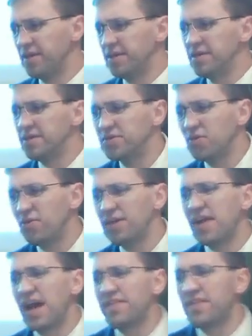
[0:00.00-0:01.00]
So
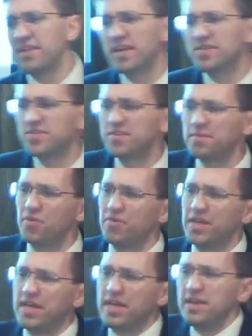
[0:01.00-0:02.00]
we've got the
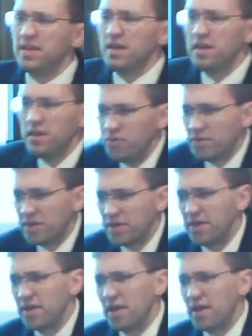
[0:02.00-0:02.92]
testimony in Luke